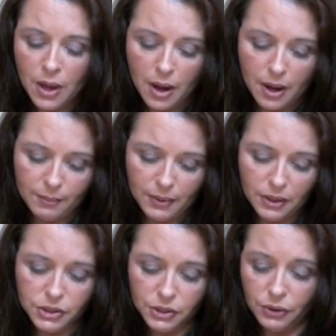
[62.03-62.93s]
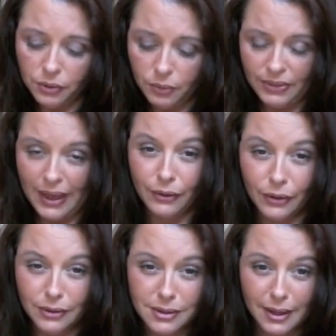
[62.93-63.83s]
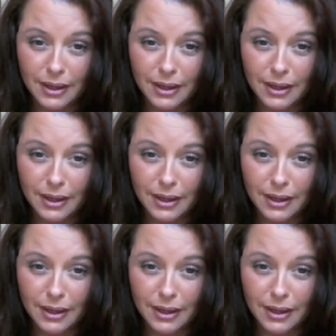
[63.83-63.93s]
I'm going to show you what that looks like